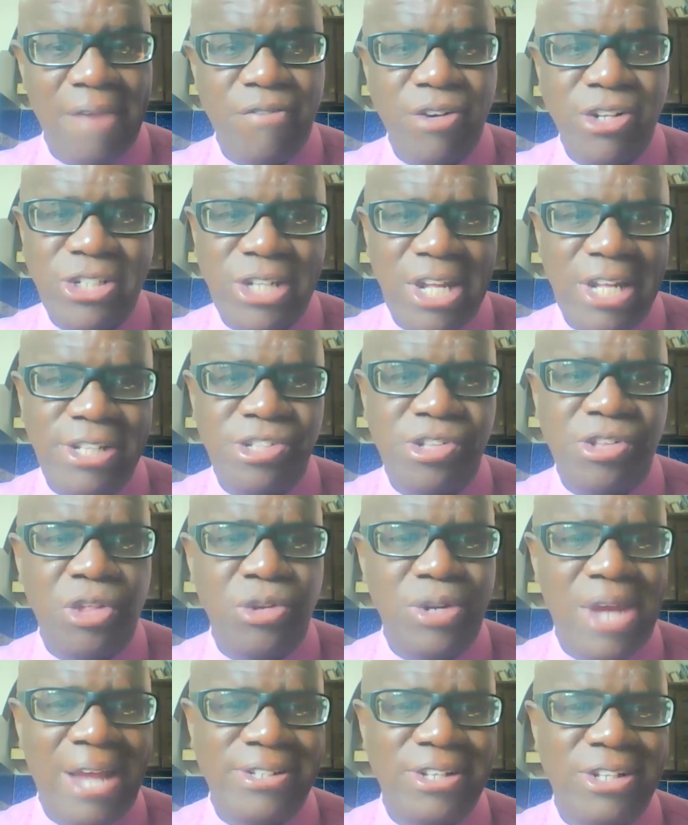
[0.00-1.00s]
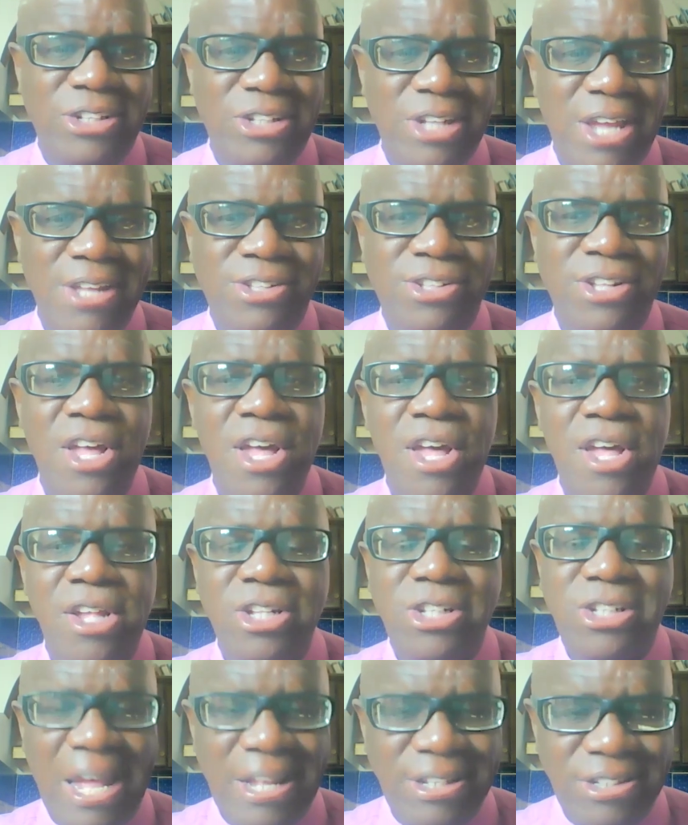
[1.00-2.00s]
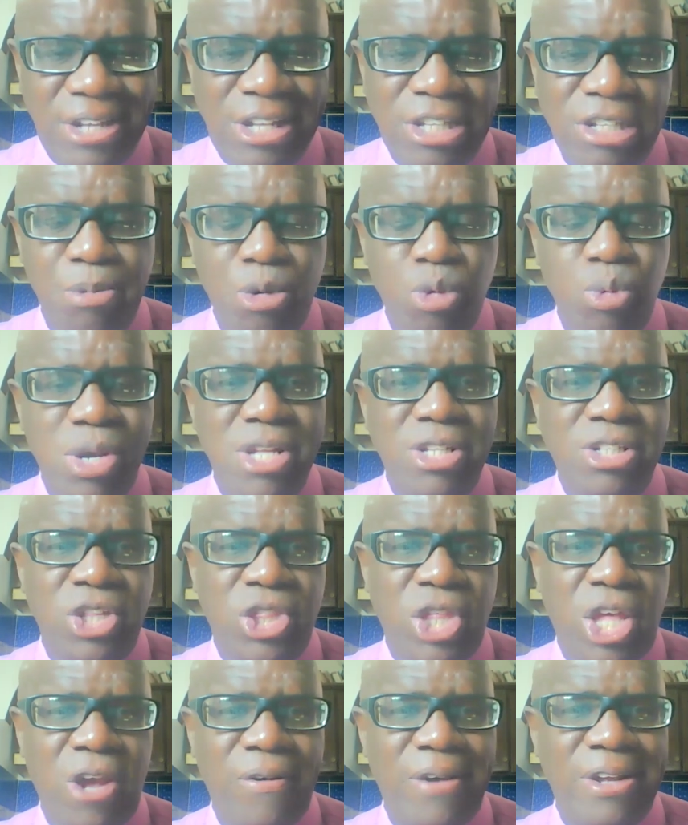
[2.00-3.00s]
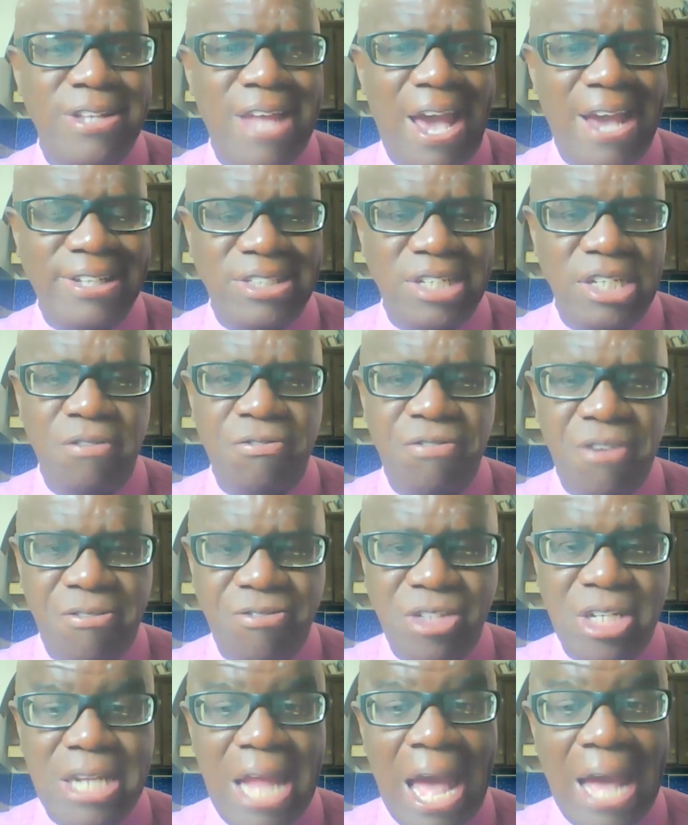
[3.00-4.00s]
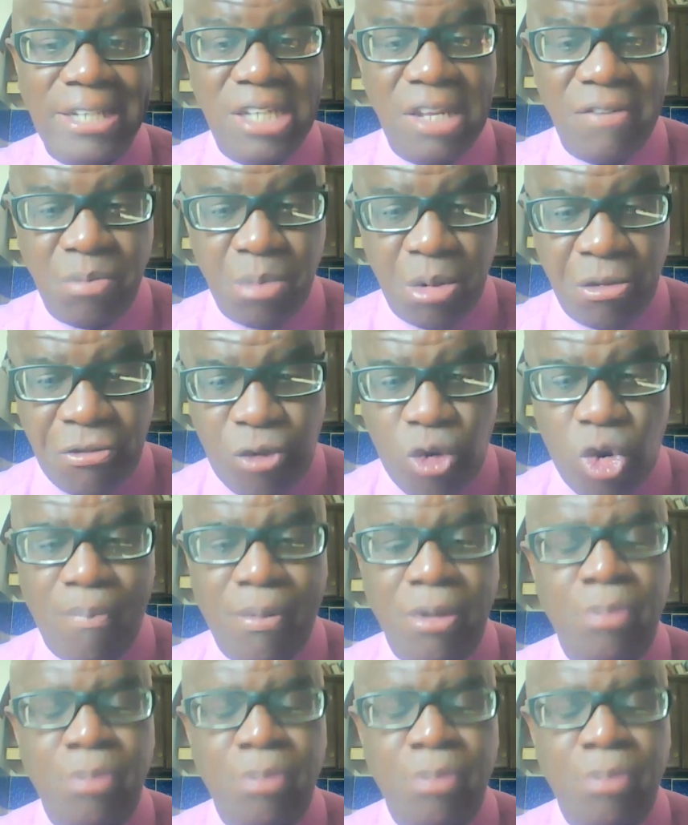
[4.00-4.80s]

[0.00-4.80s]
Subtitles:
ever since the United States sent its Marines there in 1915, and even before,